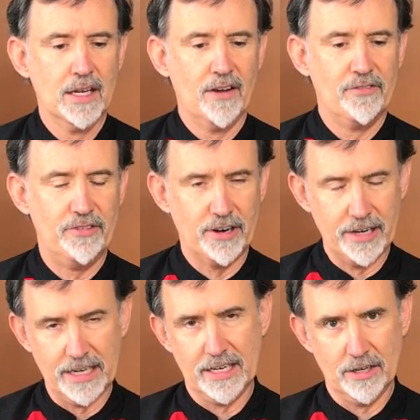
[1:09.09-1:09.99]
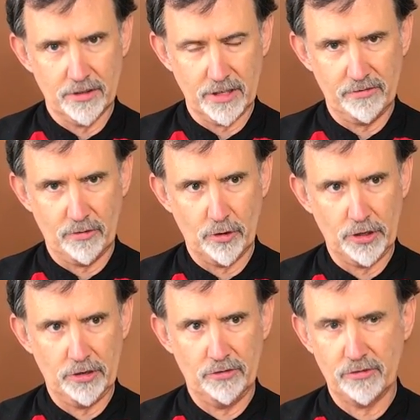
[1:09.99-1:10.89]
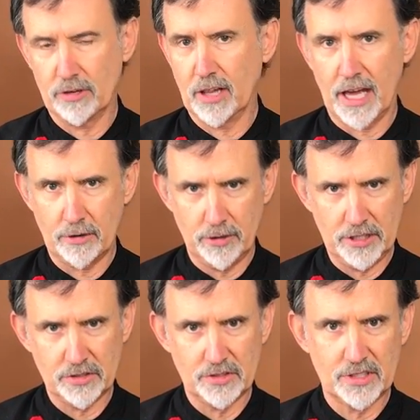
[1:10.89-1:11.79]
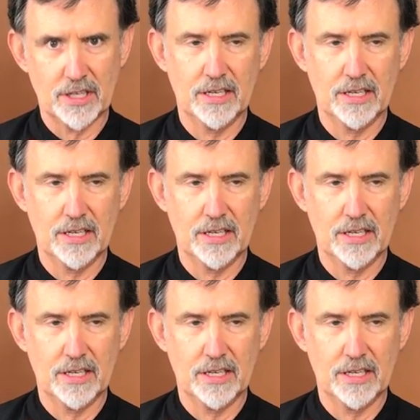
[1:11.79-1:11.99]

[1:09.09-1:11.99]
very unhealthy for you for a lot of reasons.